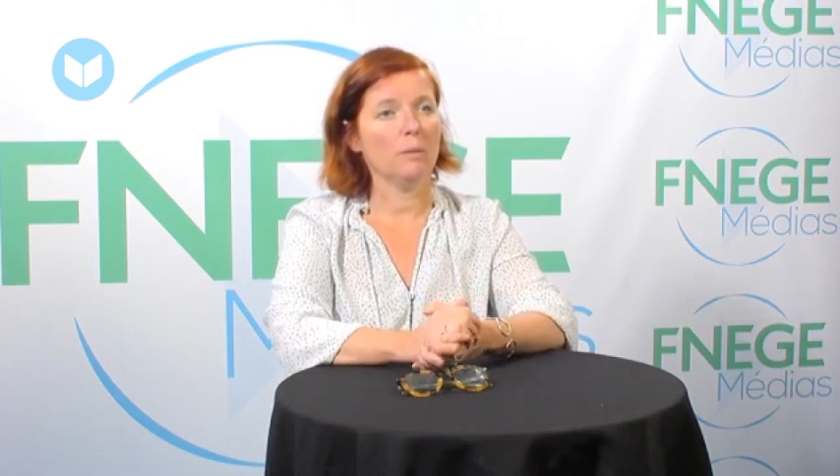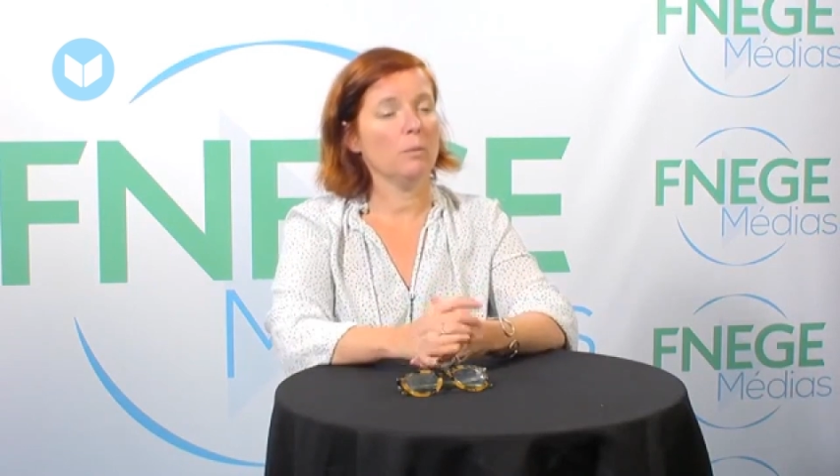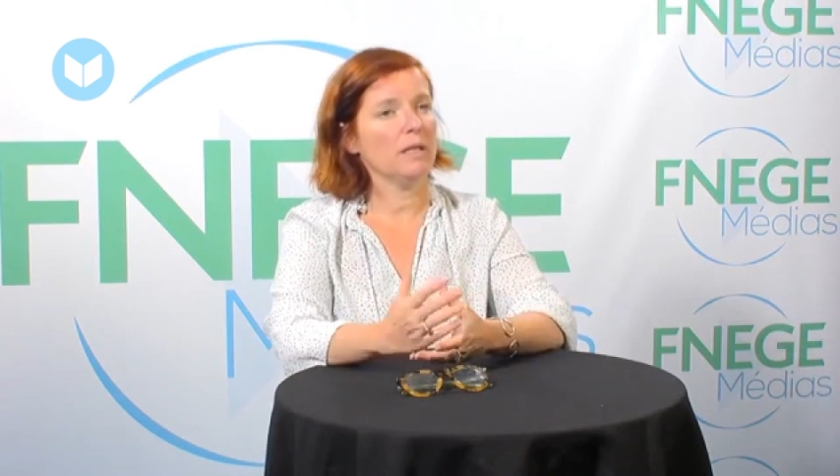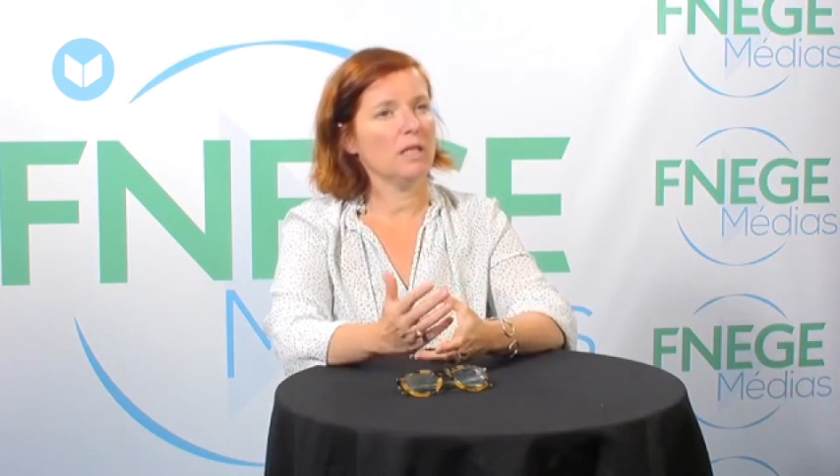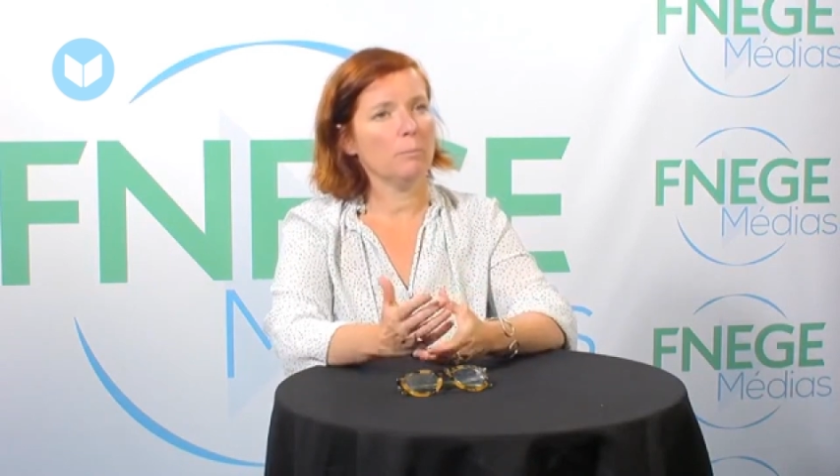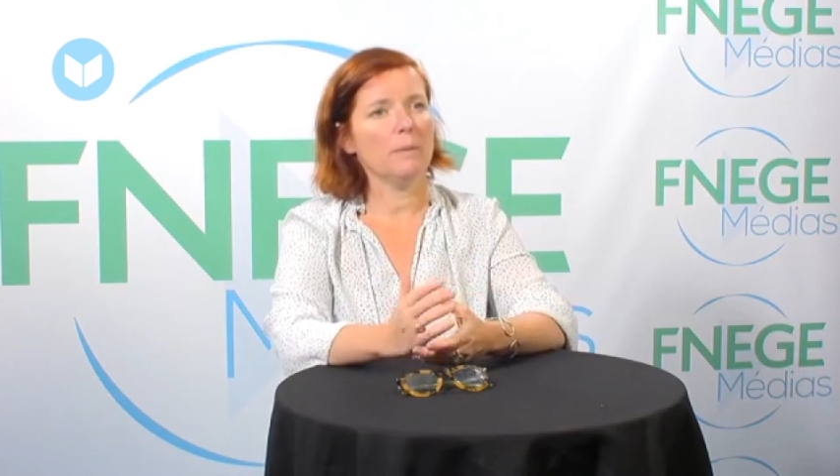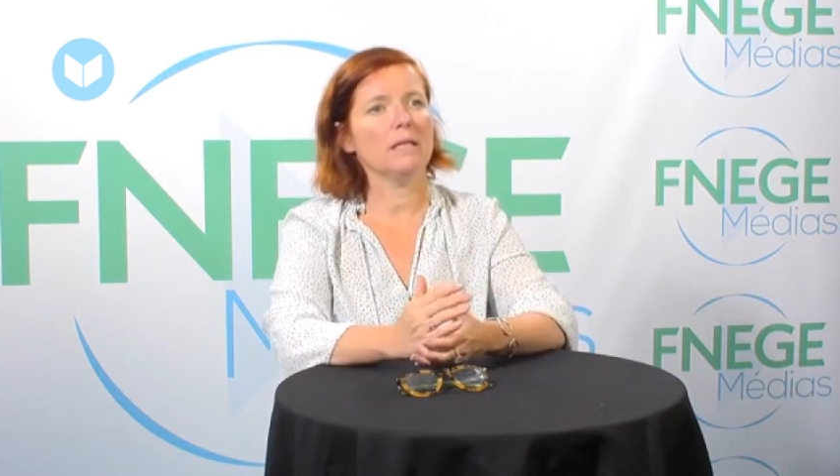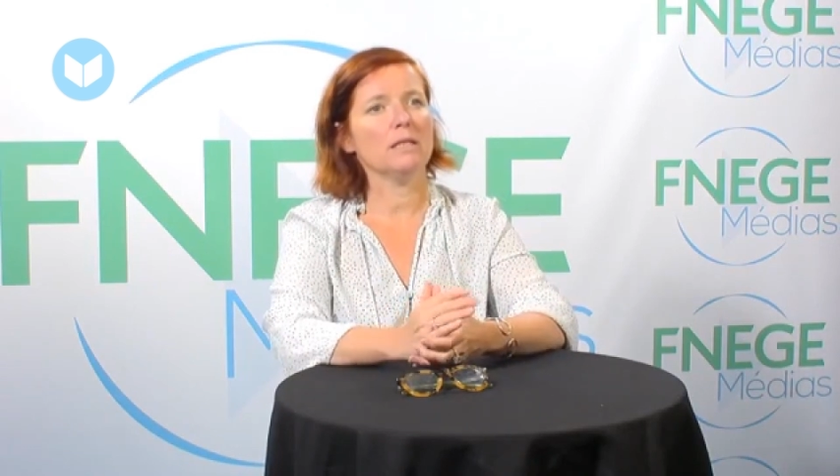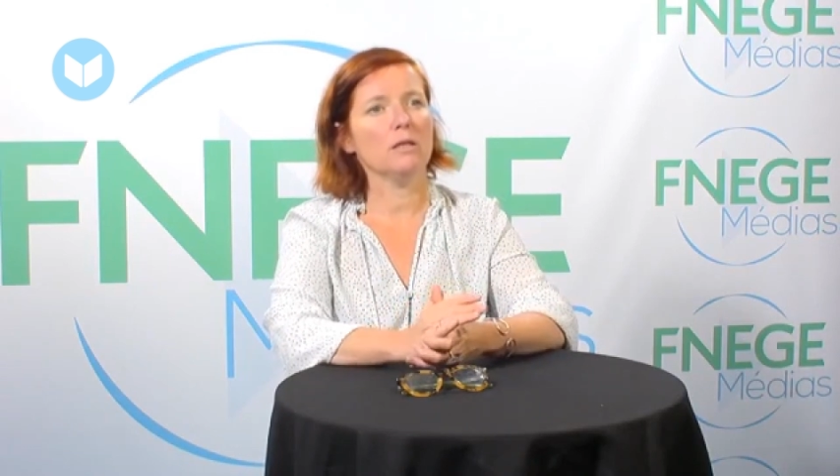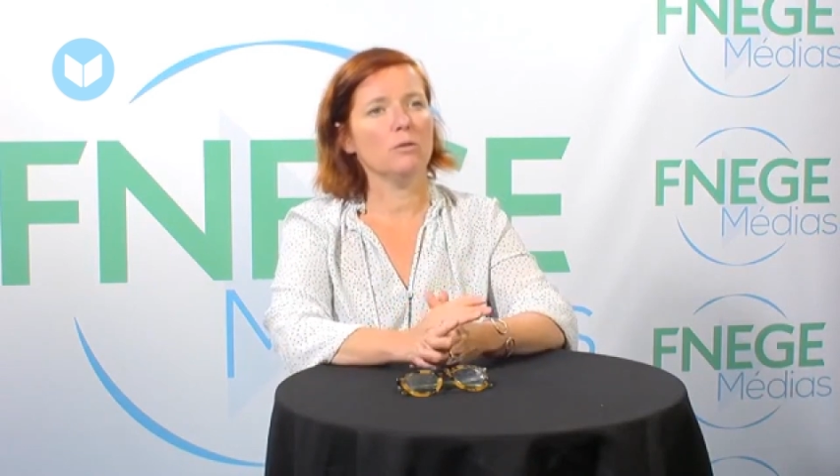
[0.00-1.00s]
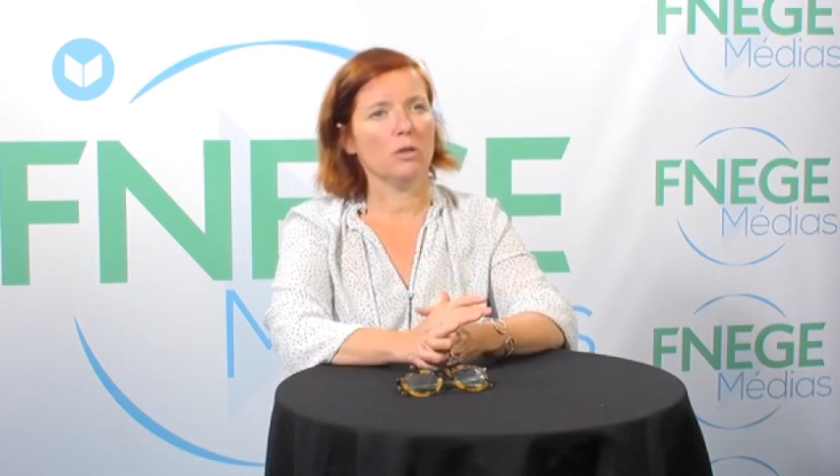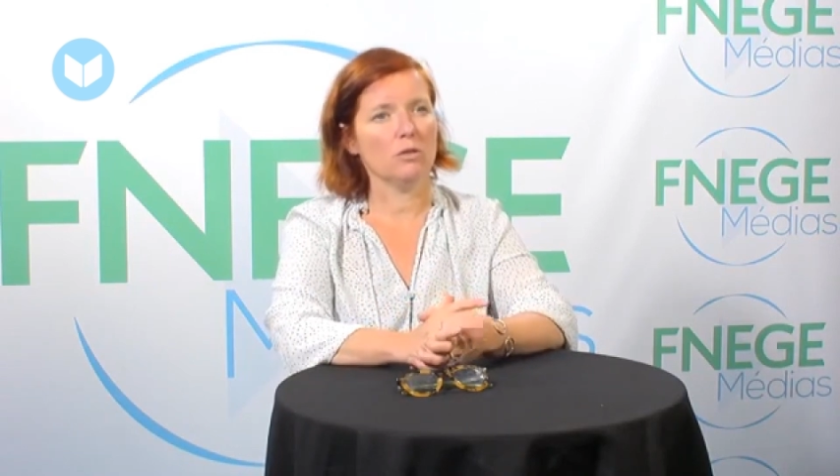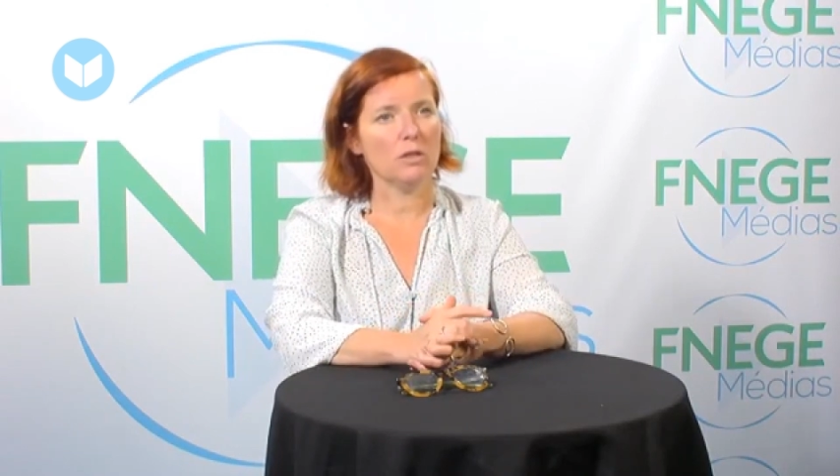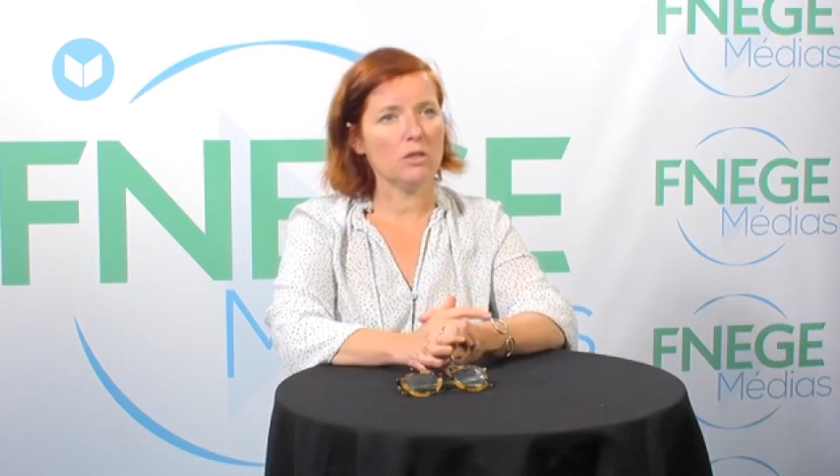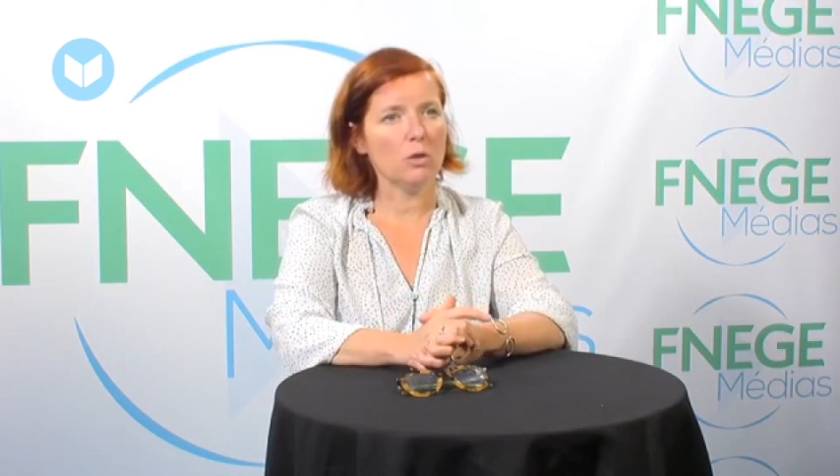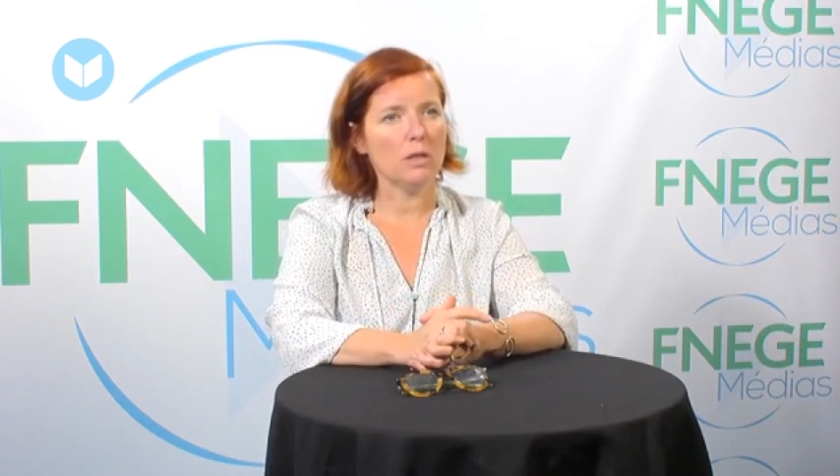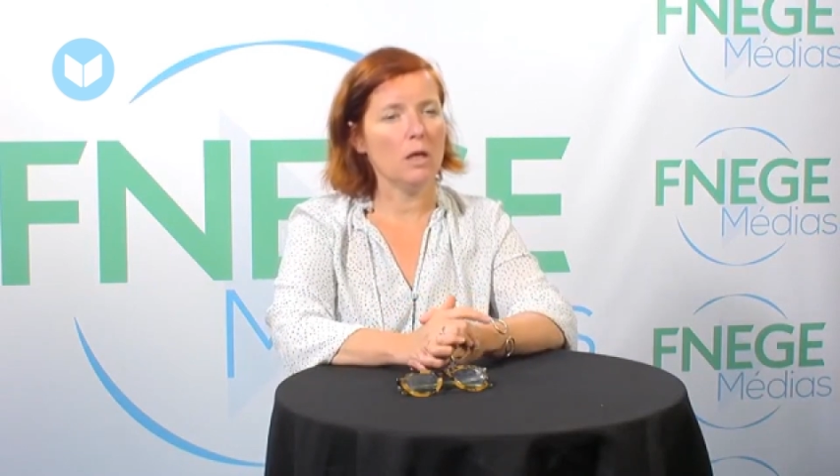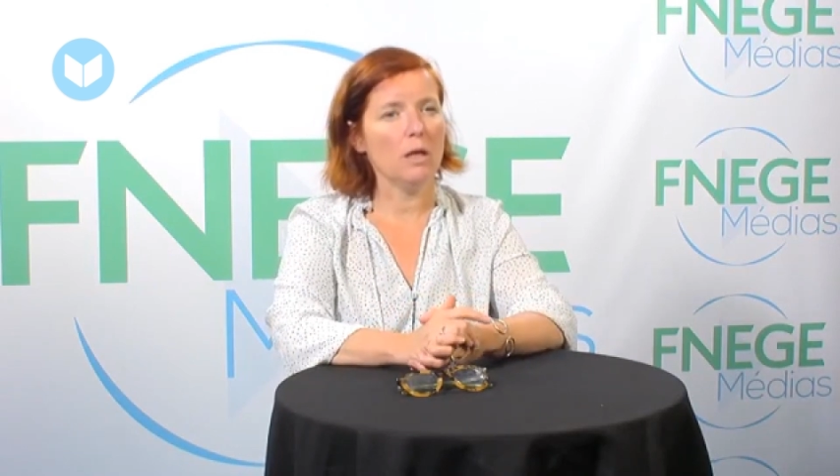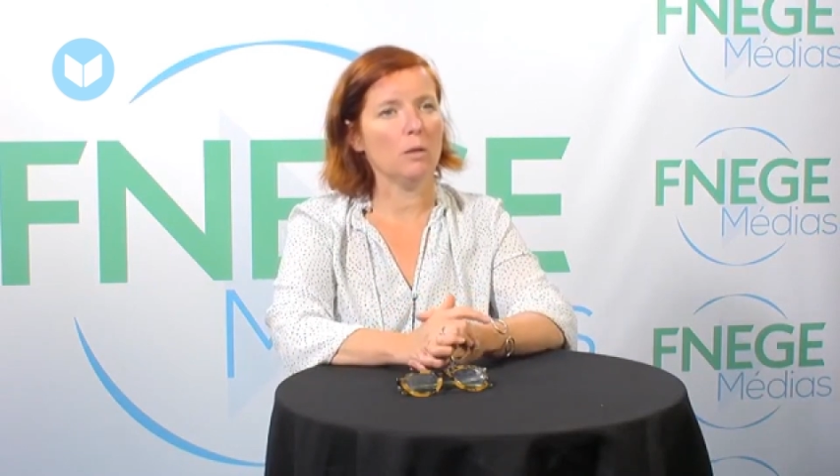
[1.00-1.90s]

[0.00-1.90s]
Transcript: When it completes its first fiscal year,